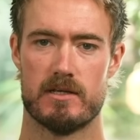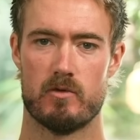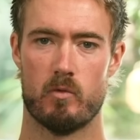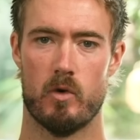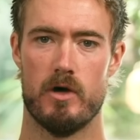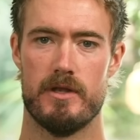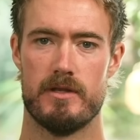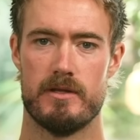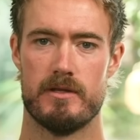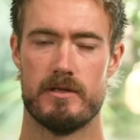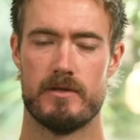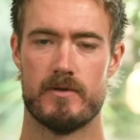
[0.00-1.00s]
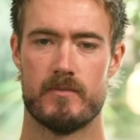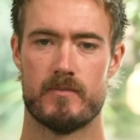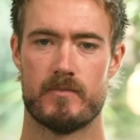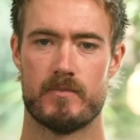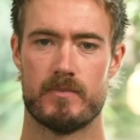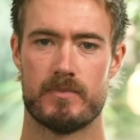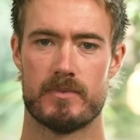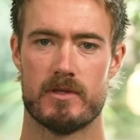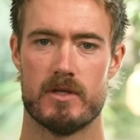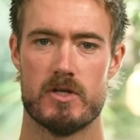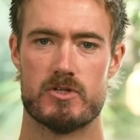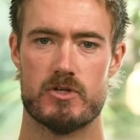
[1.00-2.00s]
One,
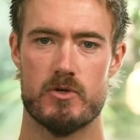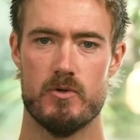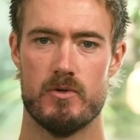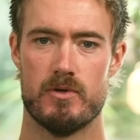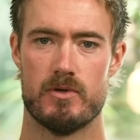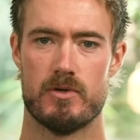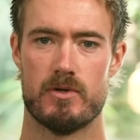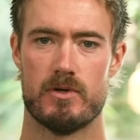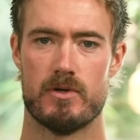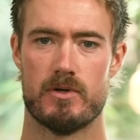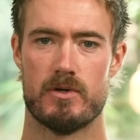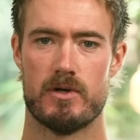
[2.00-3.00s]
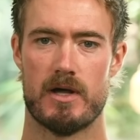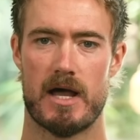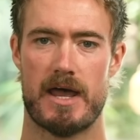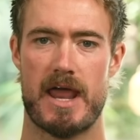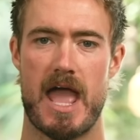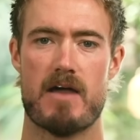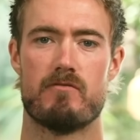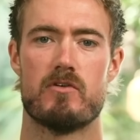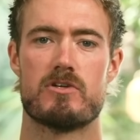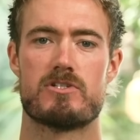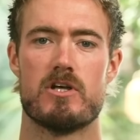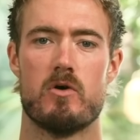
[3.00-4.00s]
two, and ever
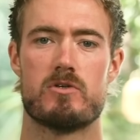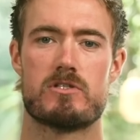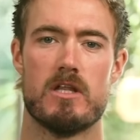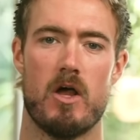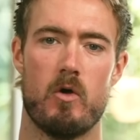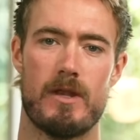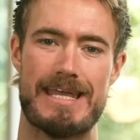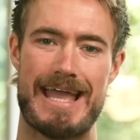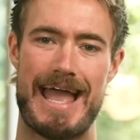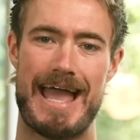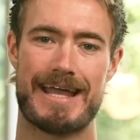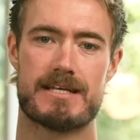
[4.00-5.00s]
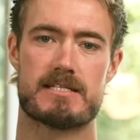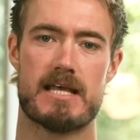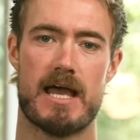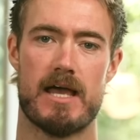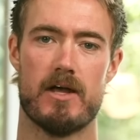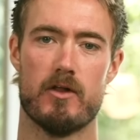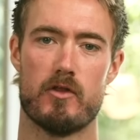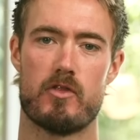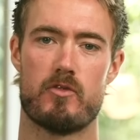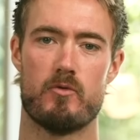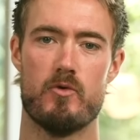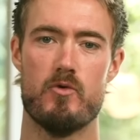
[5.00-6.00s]
so slowly exhale
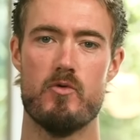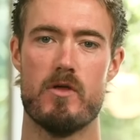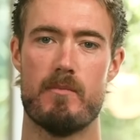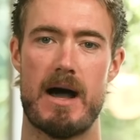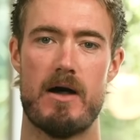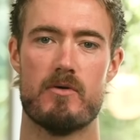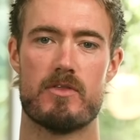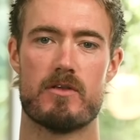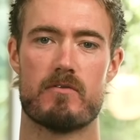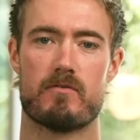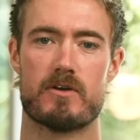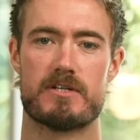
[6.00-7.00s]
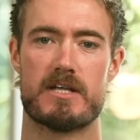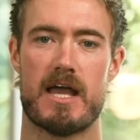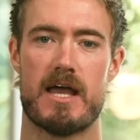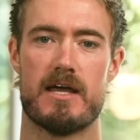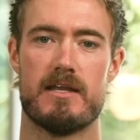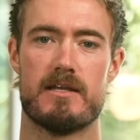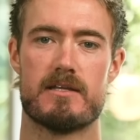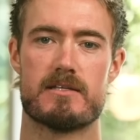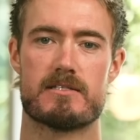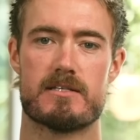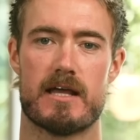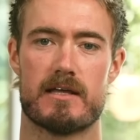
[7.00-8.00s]
through the mouth for 10
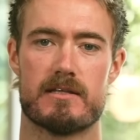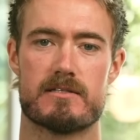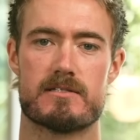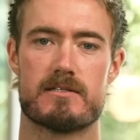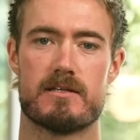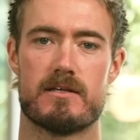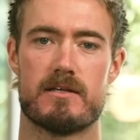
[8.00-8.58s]
seconds.